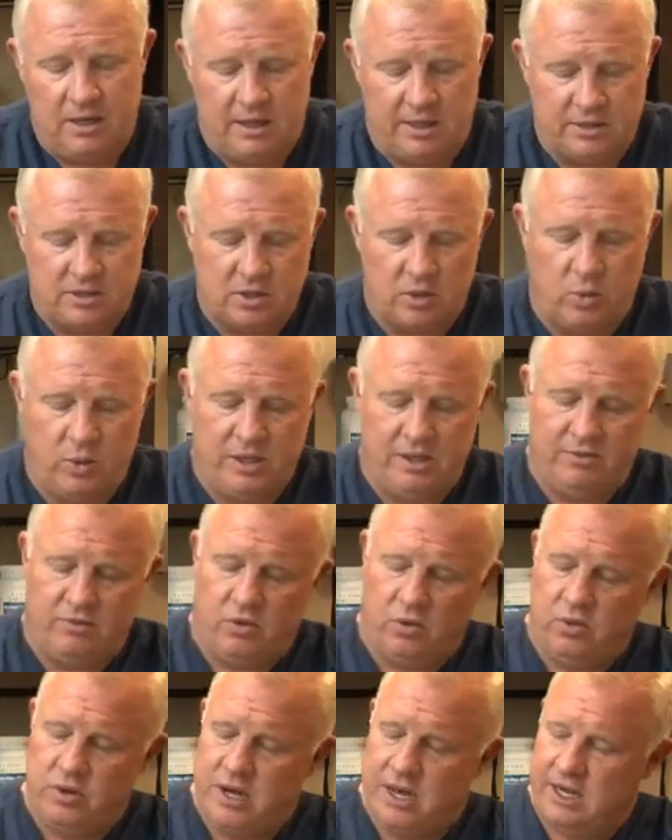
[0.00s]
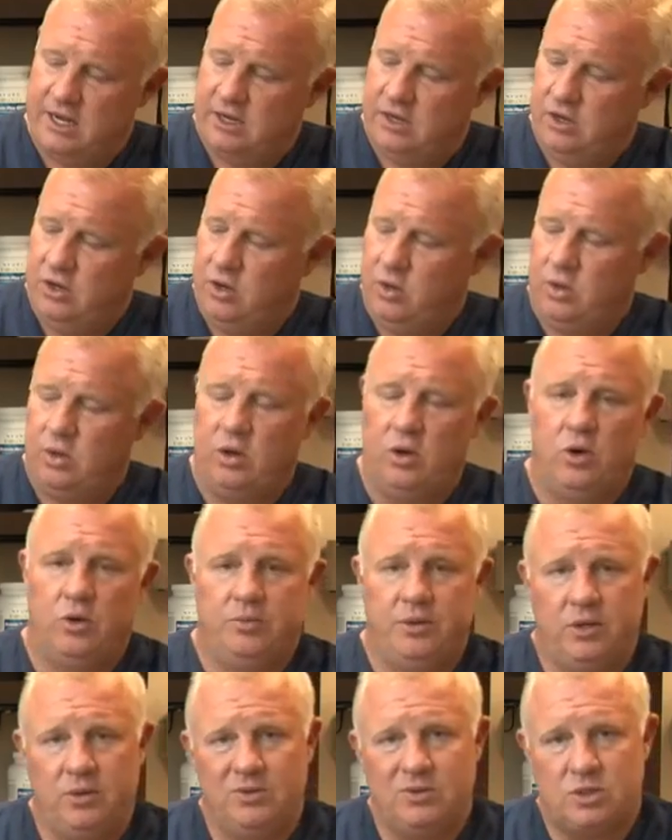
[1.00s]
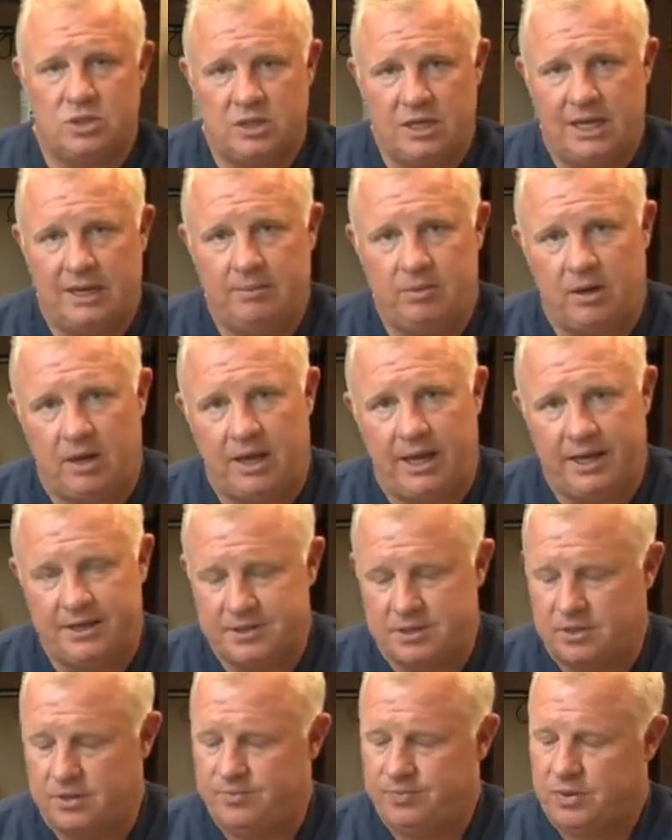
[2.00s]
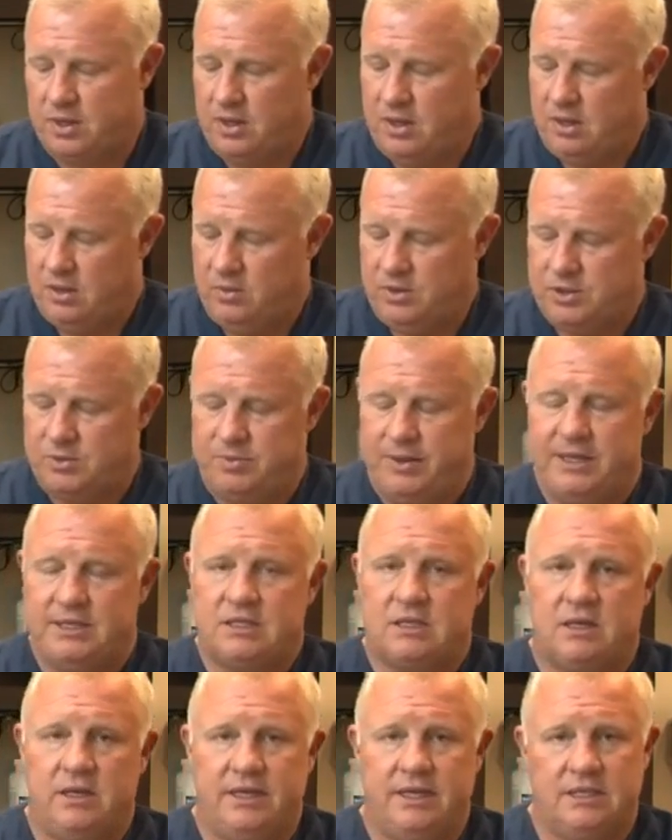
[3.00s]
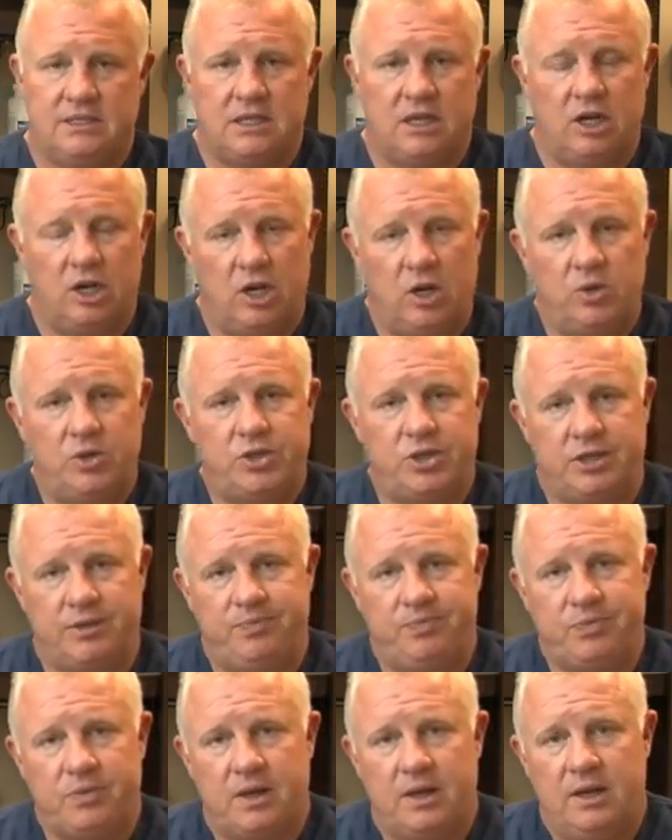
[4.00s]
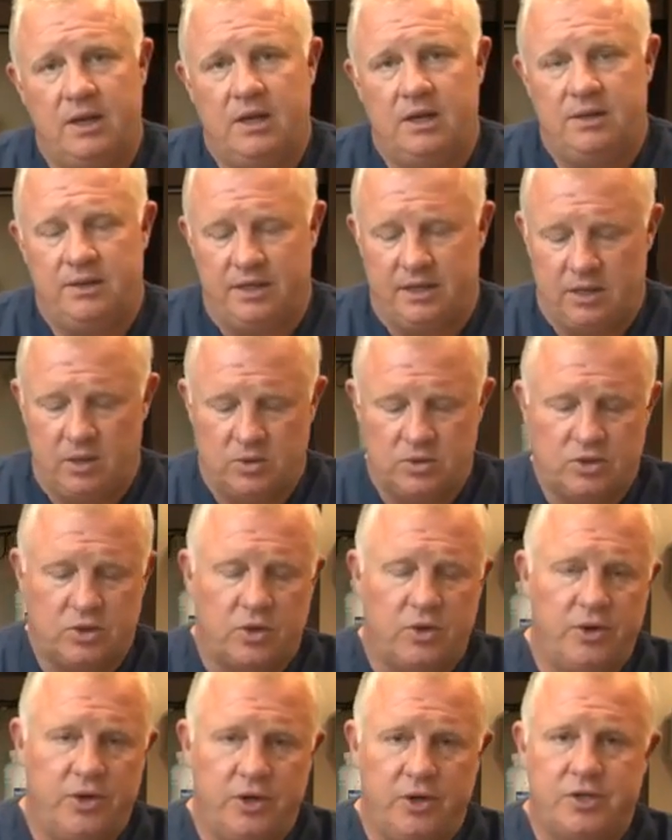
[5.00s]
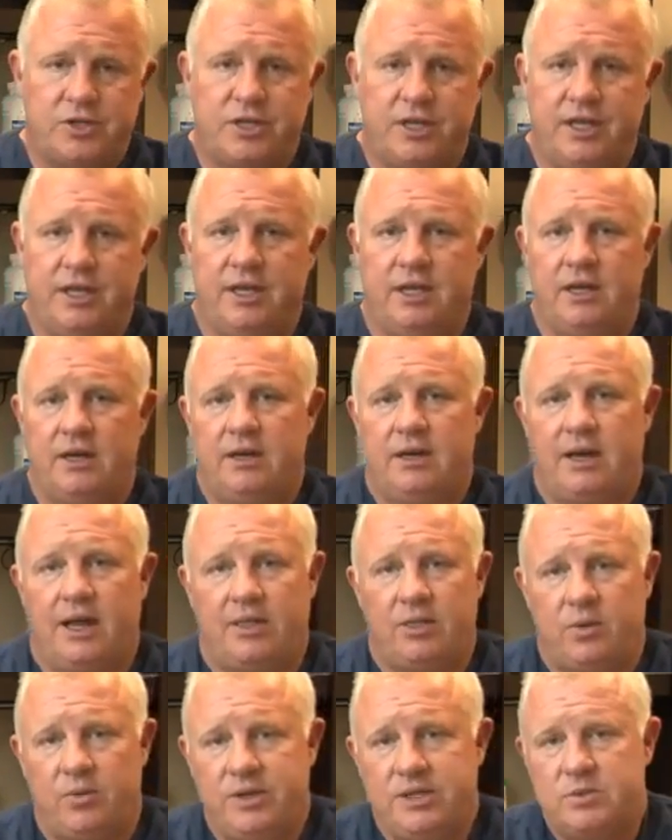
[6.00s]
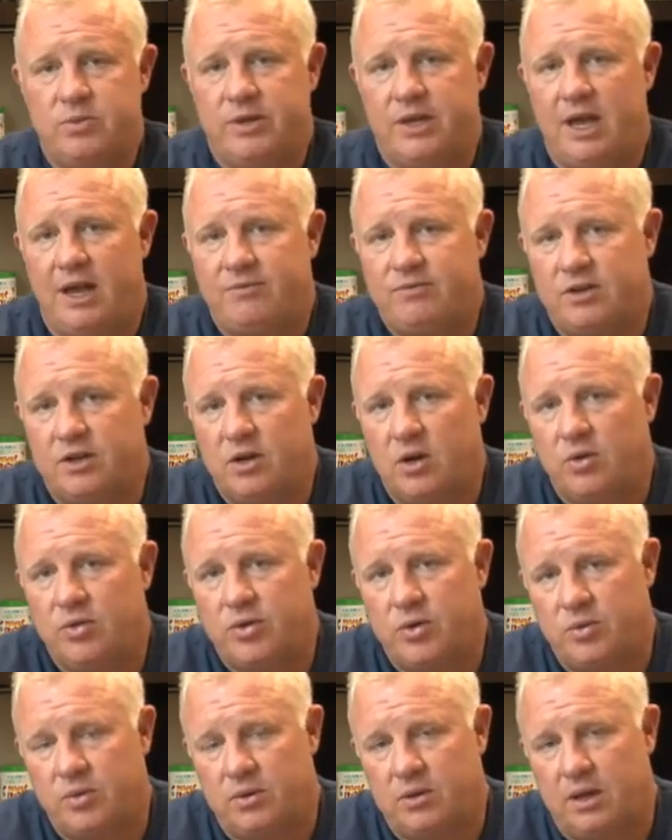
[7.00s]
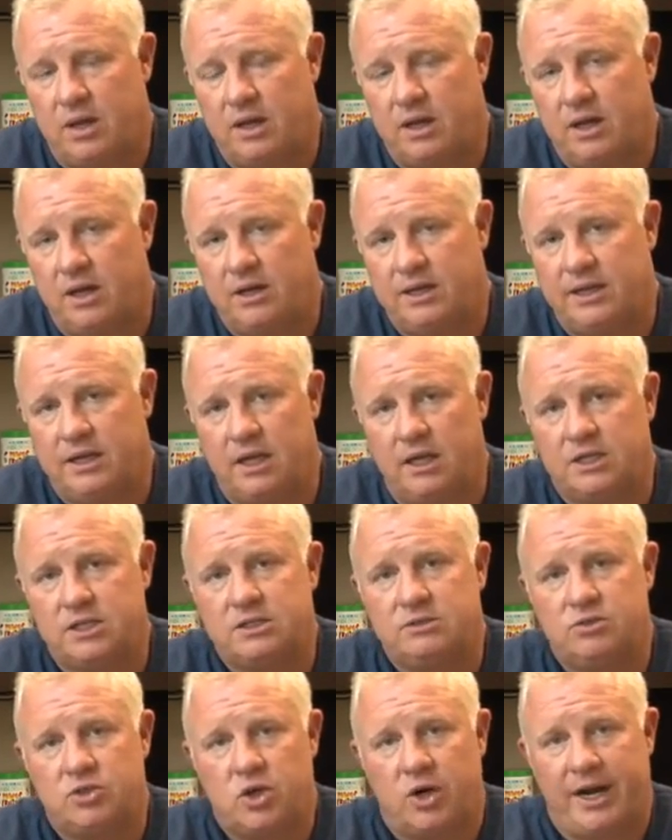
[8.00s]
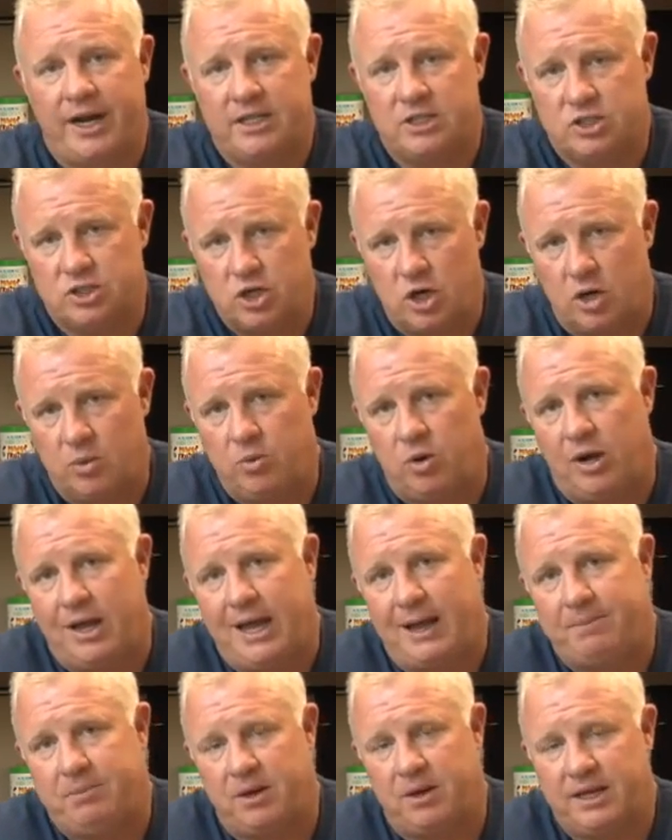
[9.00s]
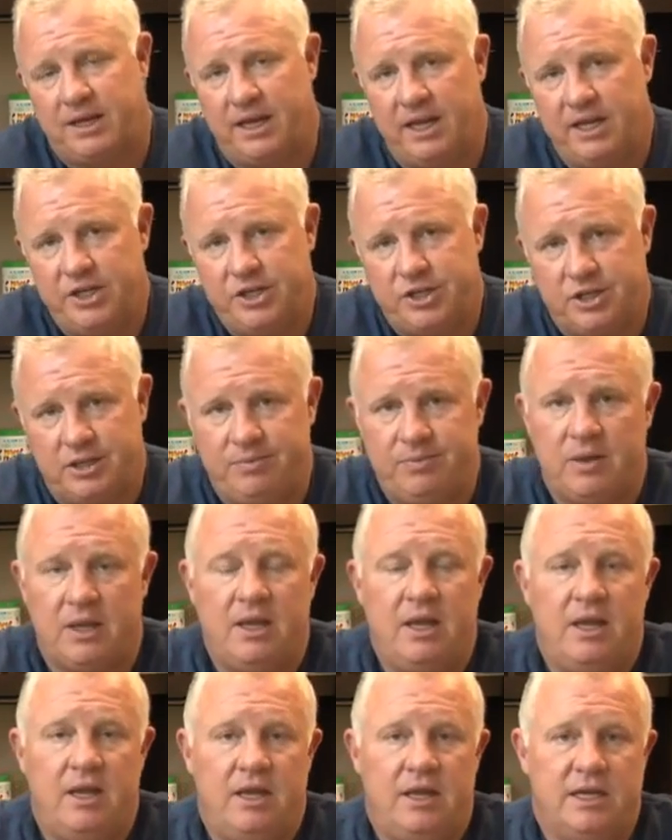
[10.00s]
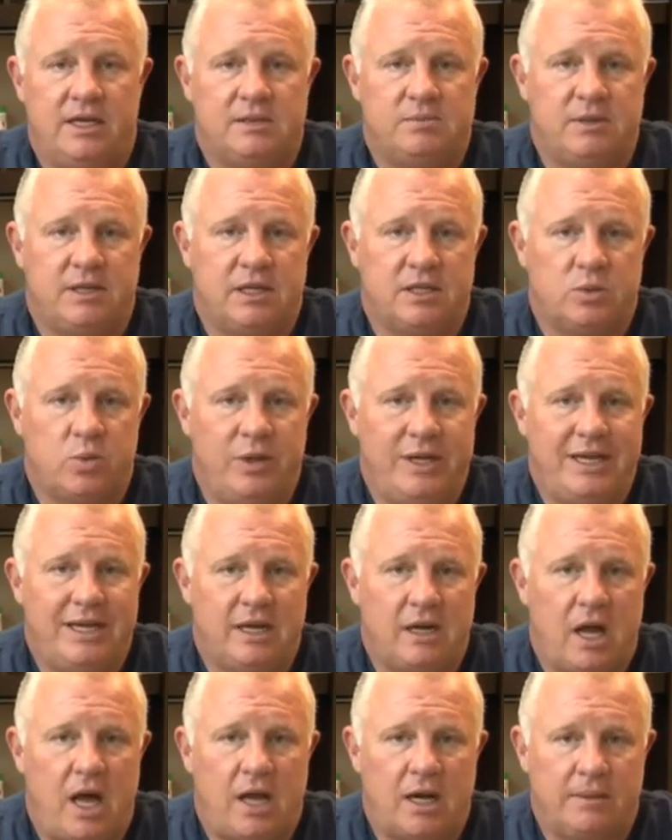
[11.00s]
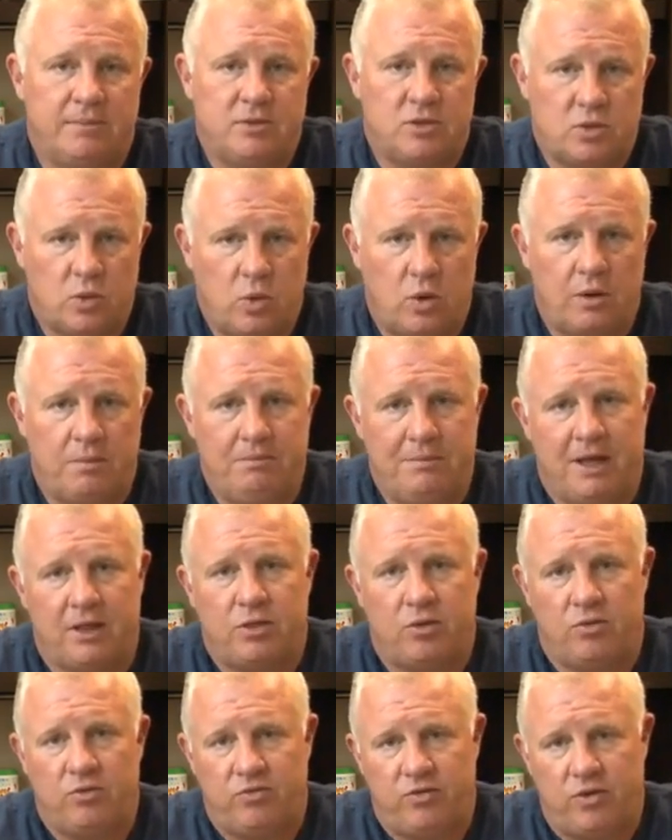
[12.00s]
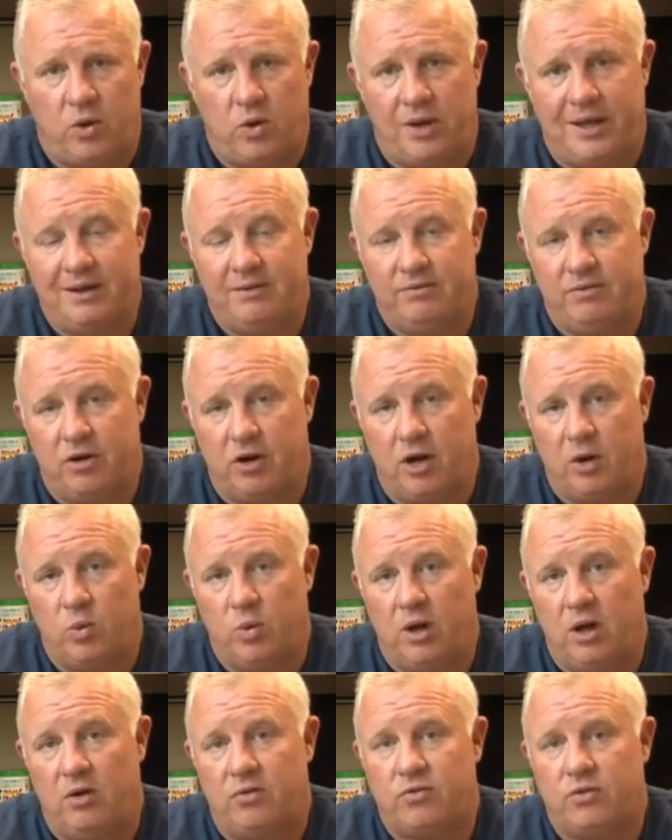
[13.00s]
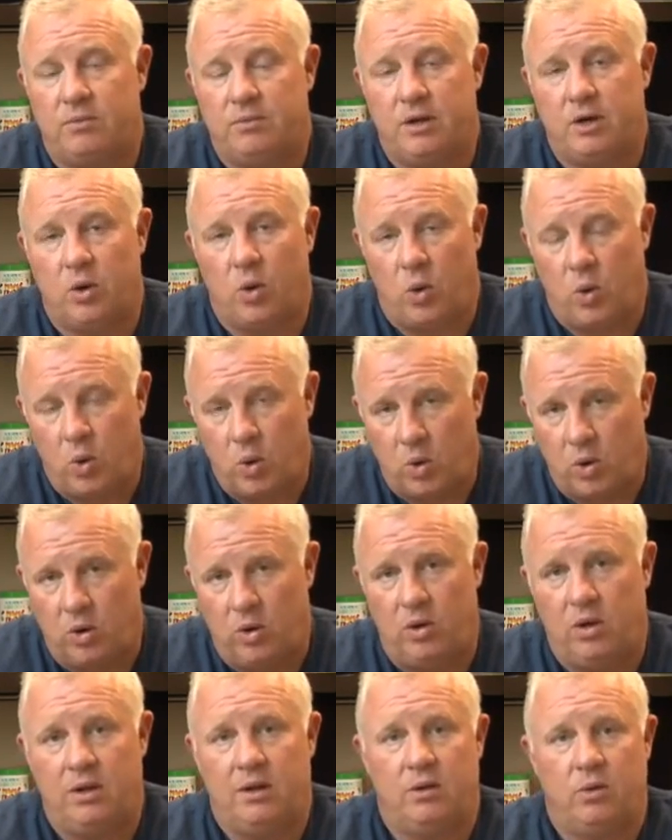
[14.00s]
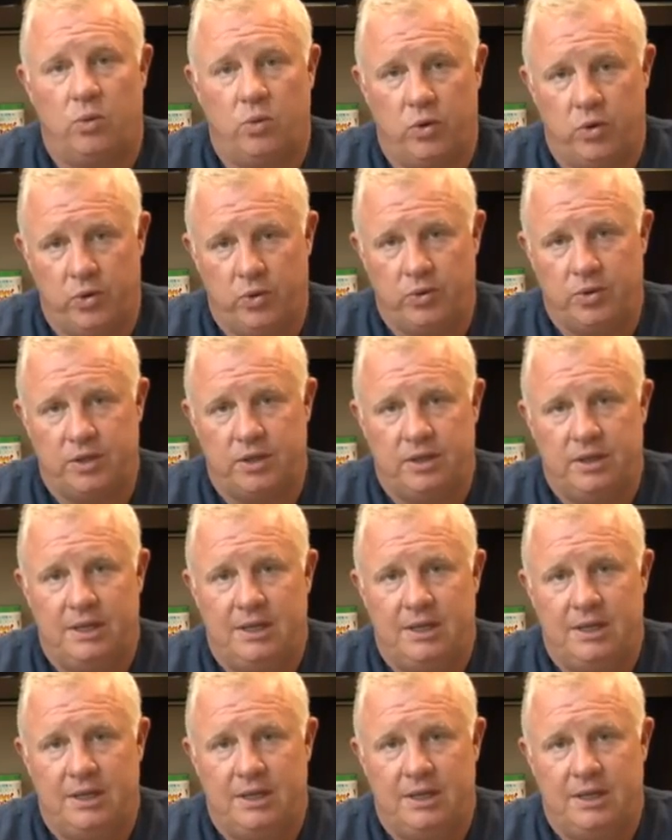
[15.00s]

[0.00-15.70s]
And so we have created neuro-immune stabilizer, which basically is a lotion that goes through your skin. And the reason we have to go through in a transdermal application is because we cannot absorb methylfolate very well from an oral route.